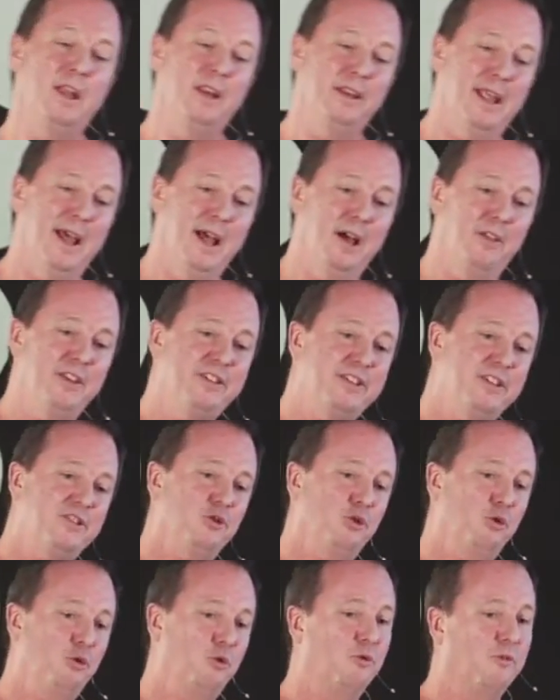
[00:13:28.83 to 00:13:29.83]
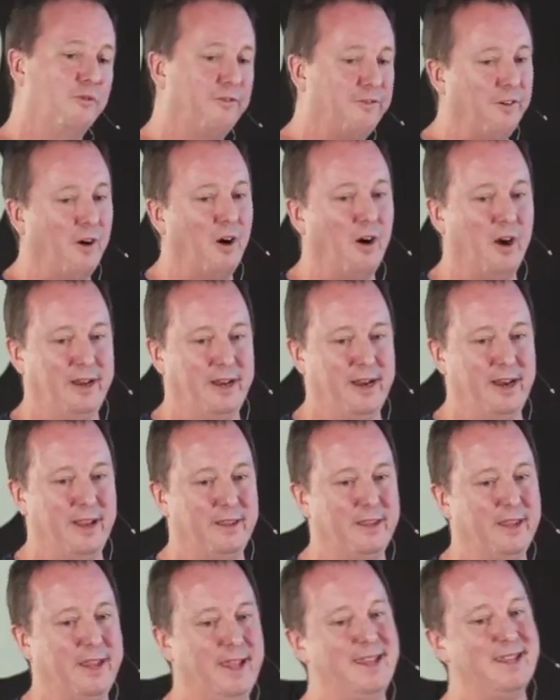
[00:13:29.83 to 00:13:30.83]
Now, this is all fine, and
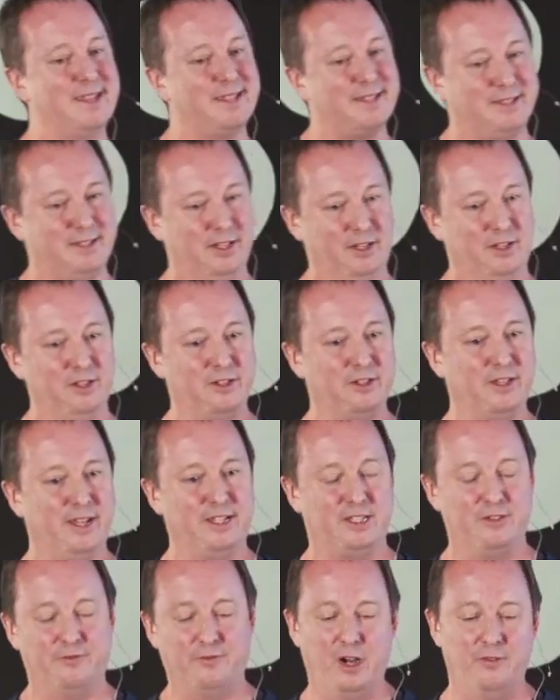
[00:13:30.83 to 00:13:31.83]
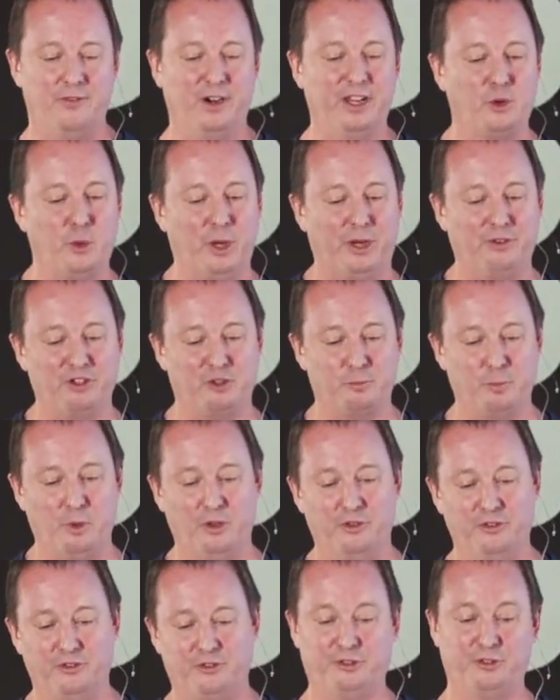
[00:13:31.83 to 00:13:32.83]
in an instant, it's a very, very quick
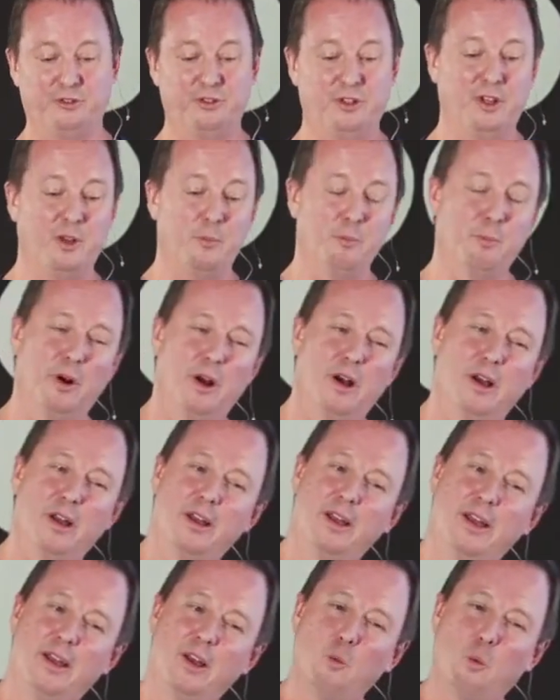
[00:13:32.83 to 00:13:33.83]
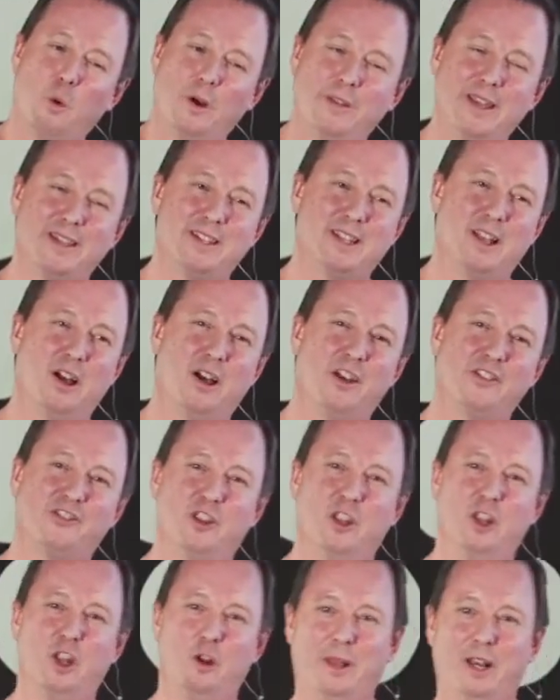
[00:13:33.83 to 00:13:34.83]
response. But when this lasts
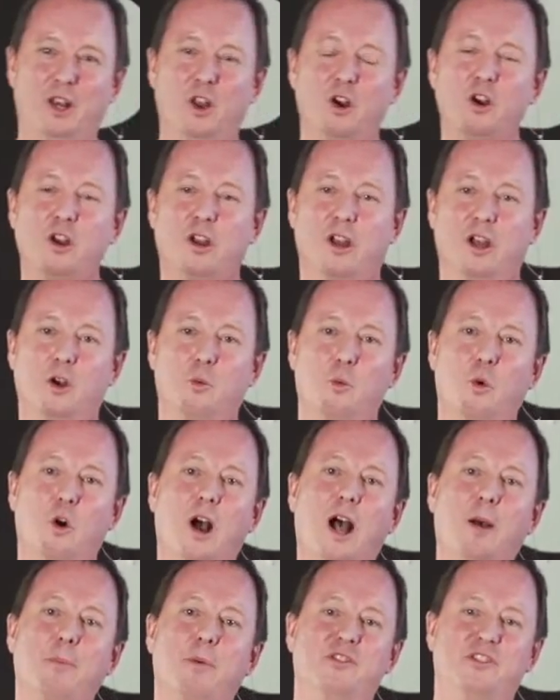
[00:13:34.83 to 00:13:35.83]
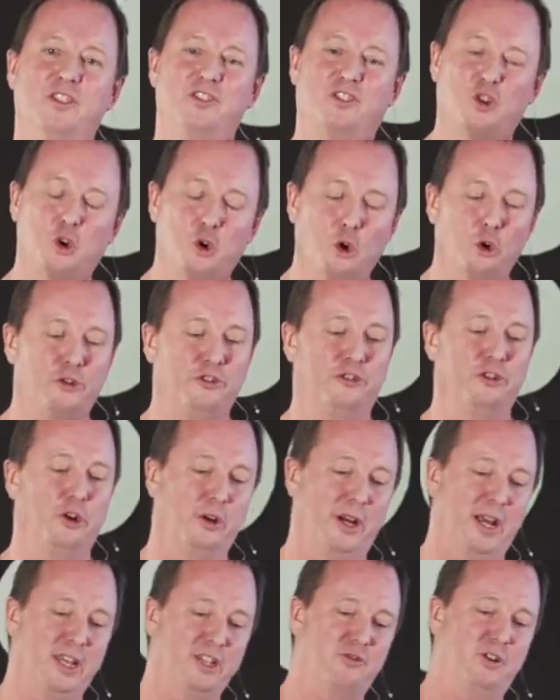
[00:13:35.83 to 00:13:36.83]
a little bit longer, what happens is
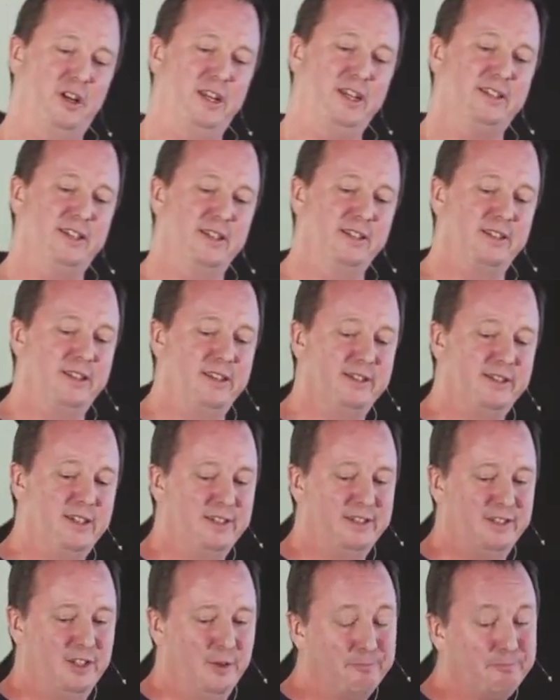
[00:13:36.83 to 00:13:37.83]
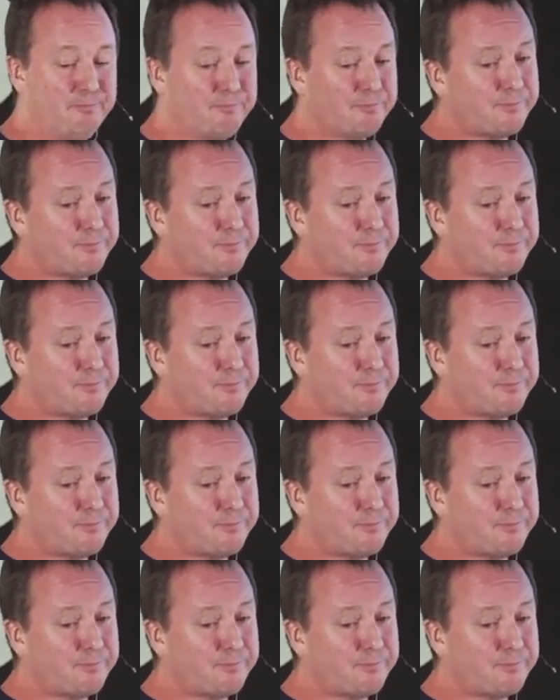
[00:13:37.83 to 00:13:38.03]
cortisol gets released into the system.